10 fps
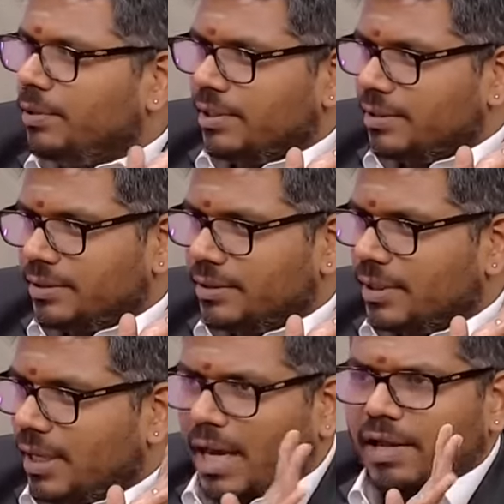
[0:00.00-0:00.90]
Period.
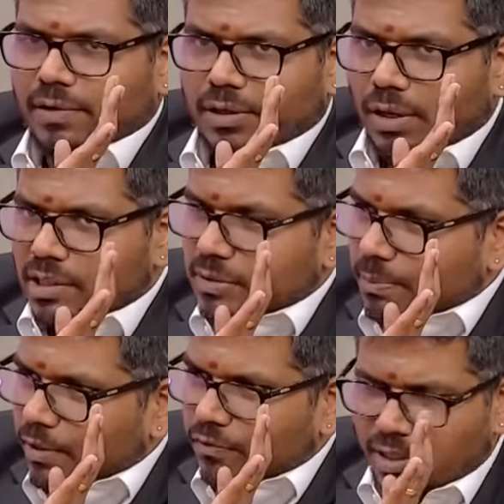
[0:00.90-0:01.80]
I will not
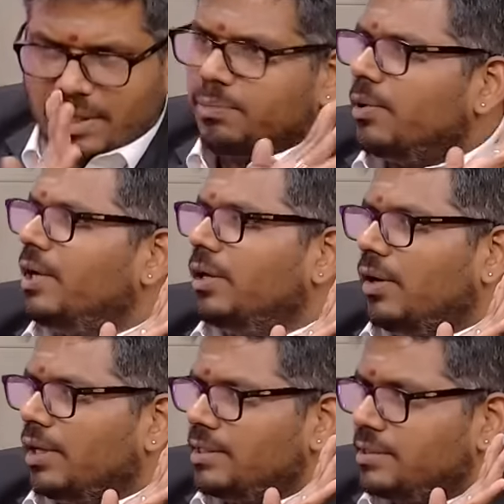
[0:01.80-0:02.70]
speak for any political
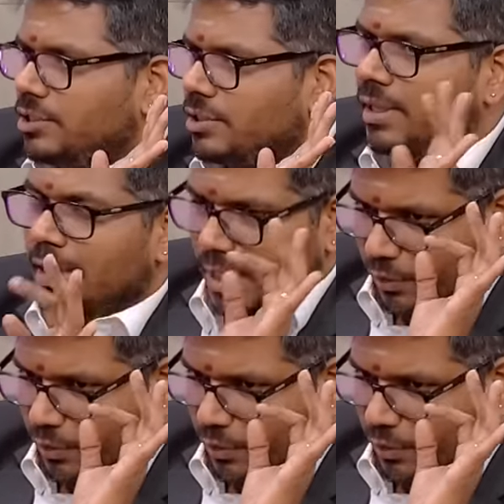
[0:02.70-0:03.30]
organization.